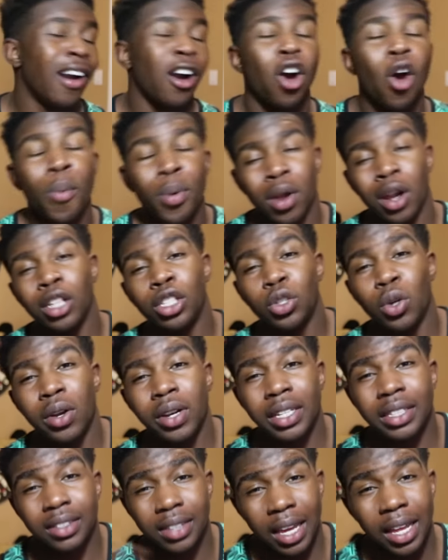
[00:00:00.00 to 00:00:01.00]
I hope you're enjoying
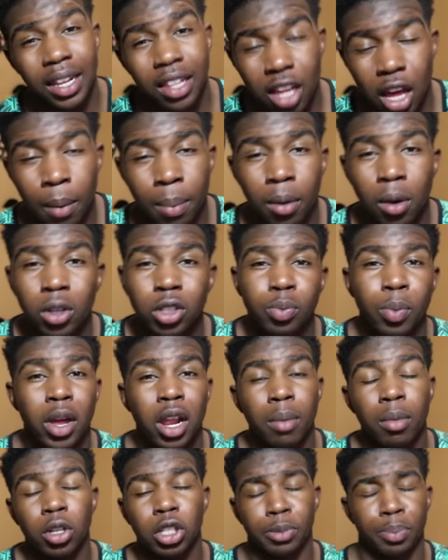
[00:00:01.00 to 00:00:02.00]
these daily uploads, man.
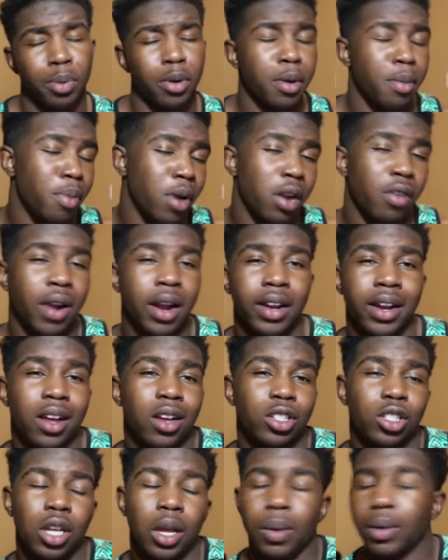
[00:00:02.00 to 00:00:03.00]
I'm on spring break right now,
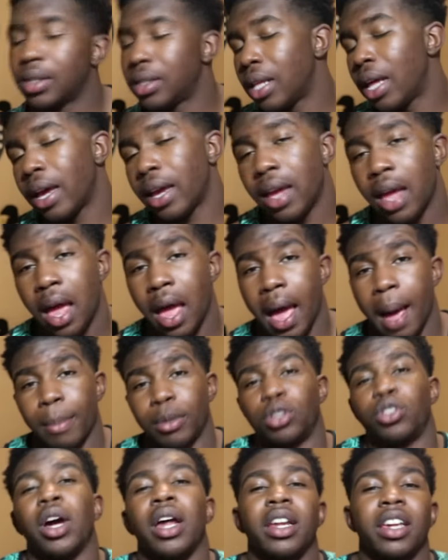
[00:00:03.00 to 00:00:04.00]
so I was like, I'm
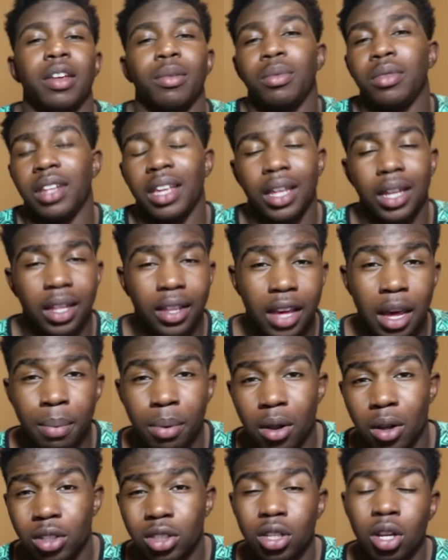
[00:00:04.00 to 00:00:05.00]
gonna try to give them daily
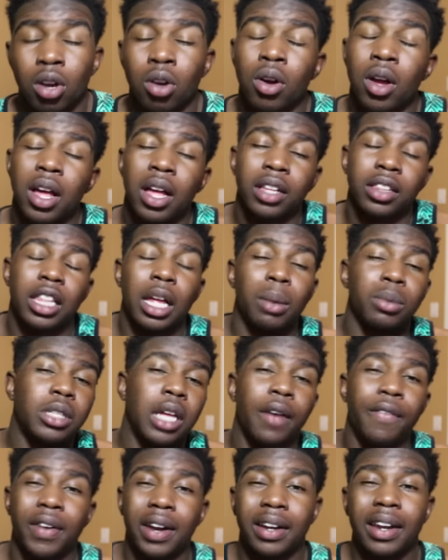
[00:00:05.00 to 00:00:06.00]
uploads. So, thumbs
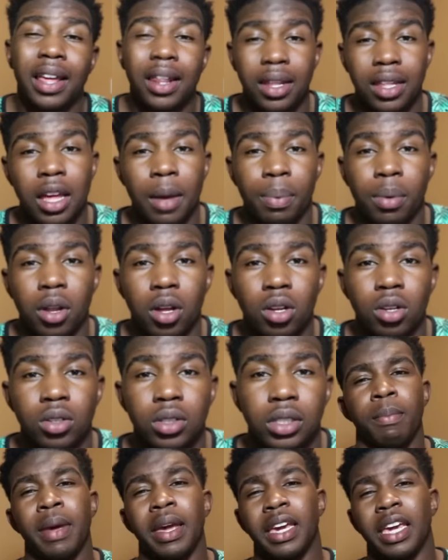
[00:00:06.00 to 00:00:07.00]
up for the daily
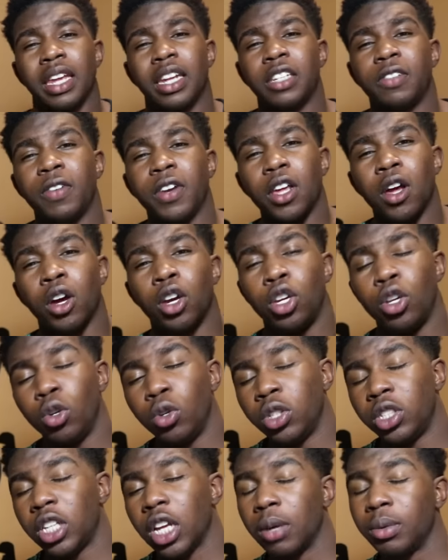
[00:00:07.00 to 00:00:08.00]
uploads. Man, get this video a
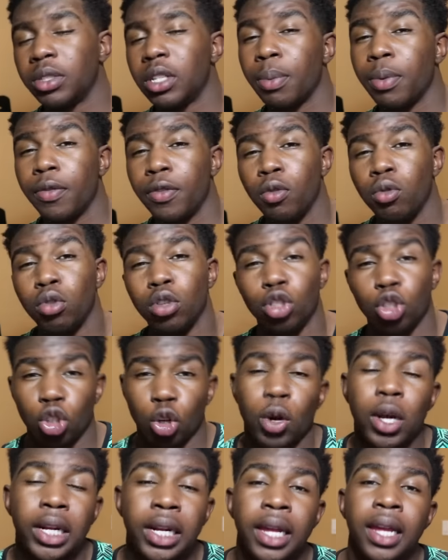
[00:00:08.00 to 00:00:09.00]
huge thumbs up if you
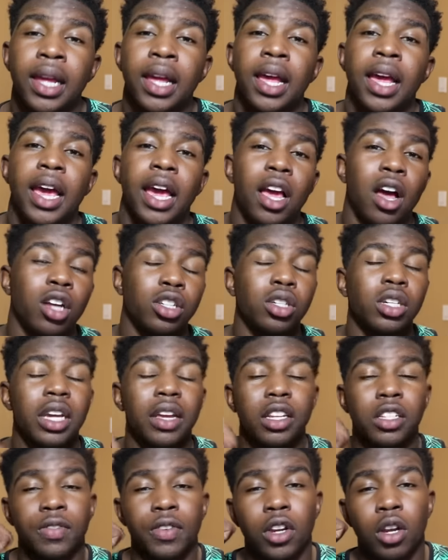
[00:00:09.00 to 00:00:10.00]
enjoyed it. And also,
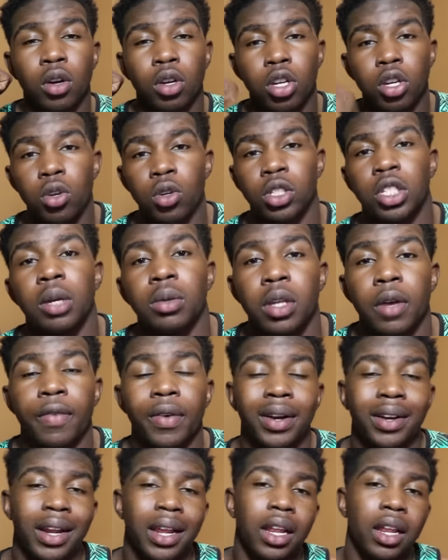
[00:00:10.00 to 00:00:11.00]
get this video a huge thumbs up
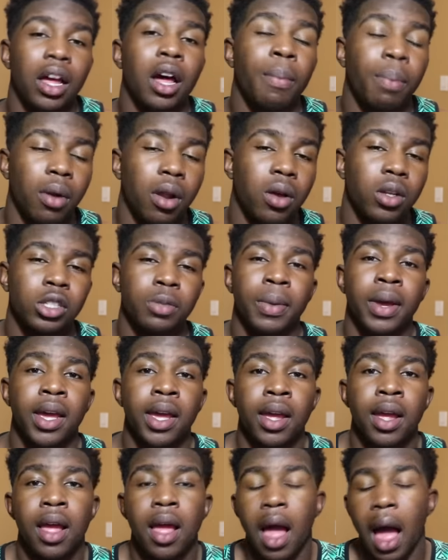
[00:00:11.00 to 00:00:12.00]
for the daily uploads,
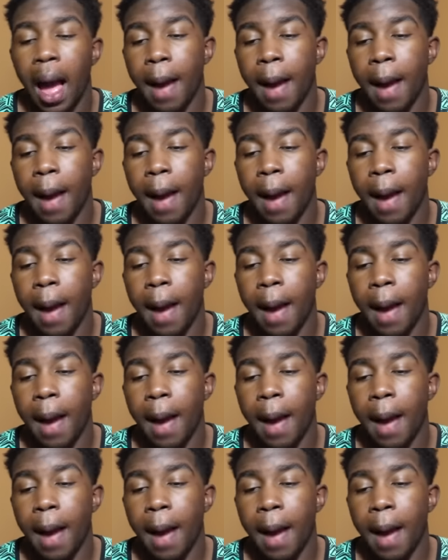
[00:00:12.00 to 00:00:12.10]
man.